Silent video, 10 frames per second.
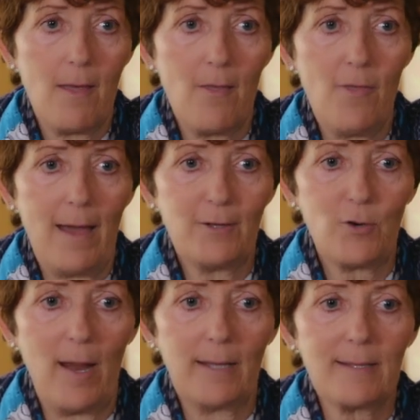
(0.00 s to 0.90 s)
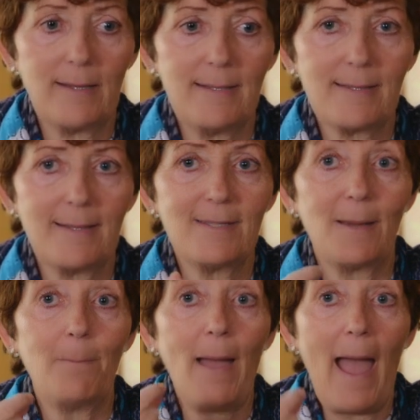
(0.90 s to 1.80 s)
that translates
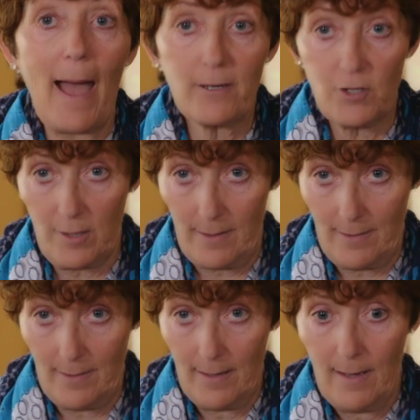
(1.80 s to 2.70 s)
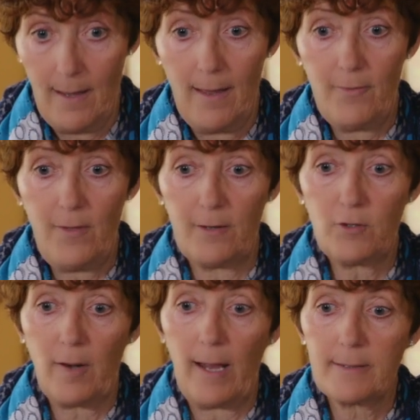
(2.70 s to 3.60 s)
into passion, that
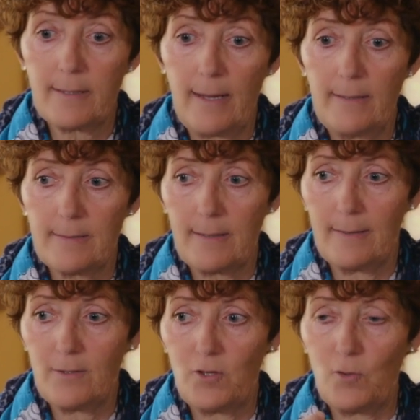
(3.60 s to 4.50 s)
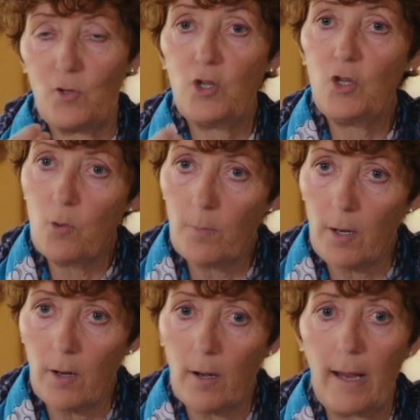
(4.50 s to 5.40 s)
translates into
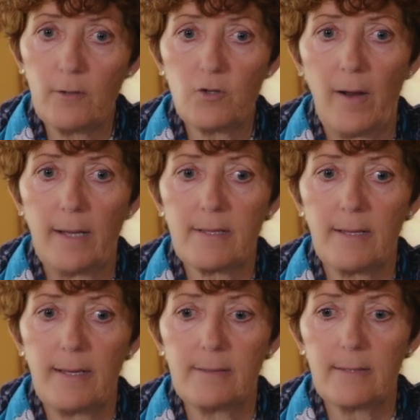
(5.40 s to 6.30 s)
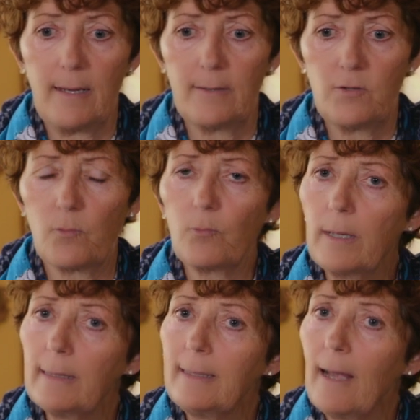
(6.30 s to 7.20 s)
humor, and translates into
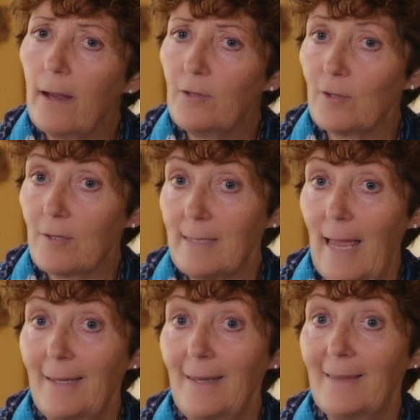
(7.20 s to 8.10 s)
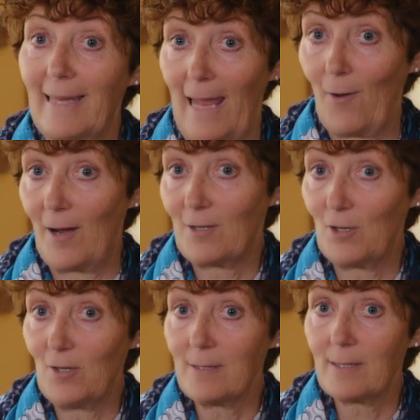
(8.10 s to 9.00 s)
really understanding the
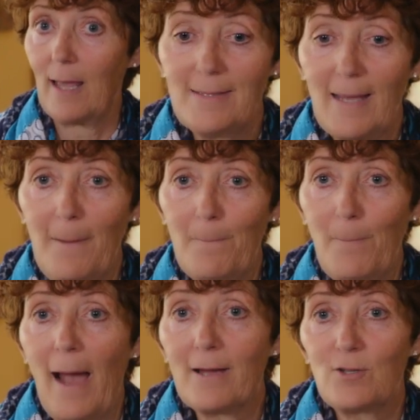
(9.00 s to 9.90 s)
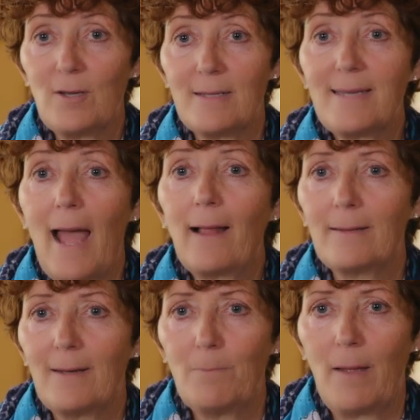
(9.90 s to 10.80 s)
characters. He's a passionate,
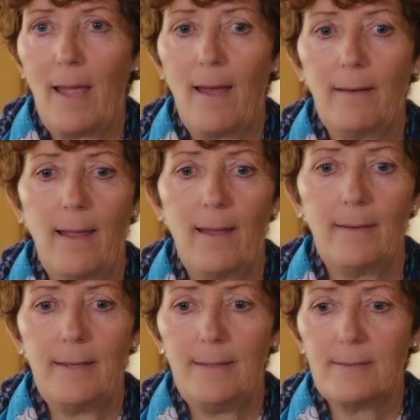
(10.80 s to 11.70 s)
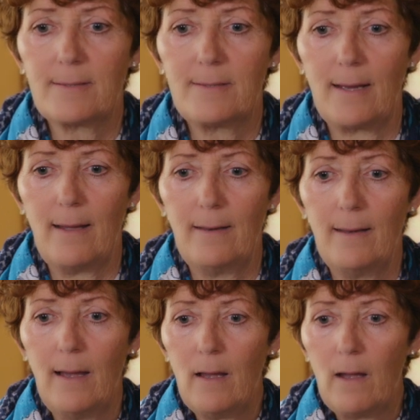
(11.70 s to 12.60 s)
talented man, and he's done